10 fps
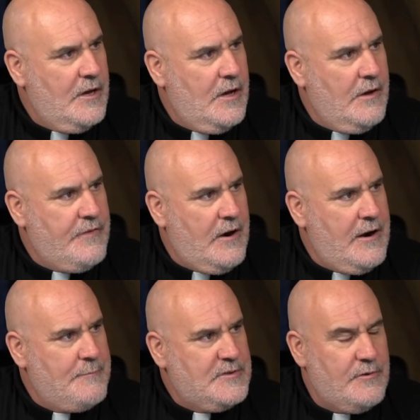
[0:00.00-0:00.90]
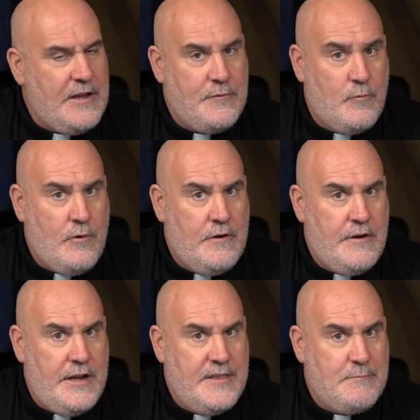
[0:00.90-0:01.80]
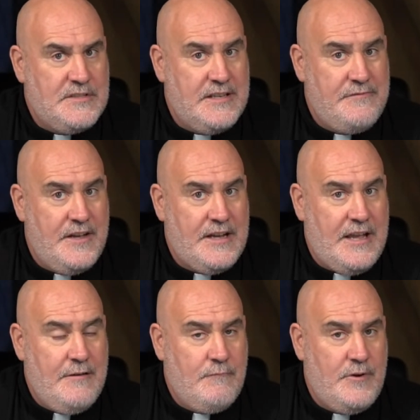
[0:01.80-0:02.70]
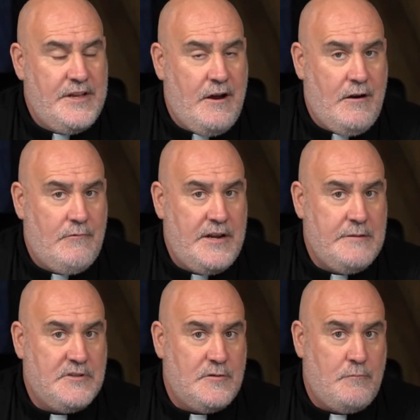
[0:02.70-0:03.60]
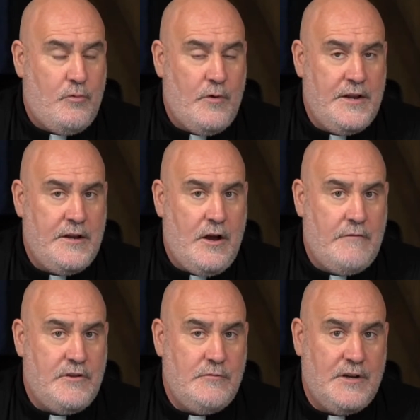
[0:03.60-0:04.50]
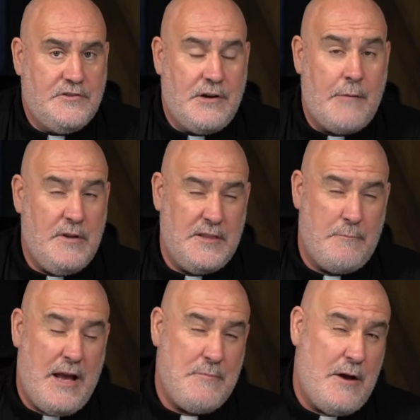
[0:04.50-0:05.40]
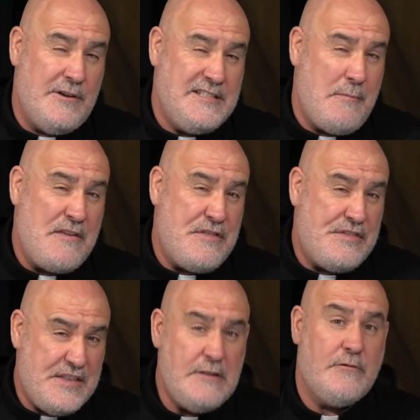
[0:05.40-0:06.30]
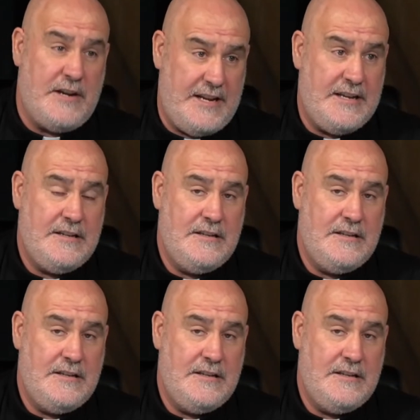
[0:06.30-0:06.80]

Of our episode on the war in the Pacific, and we are right up to the point of the U.S. dropping the bomb. Now, it's my theory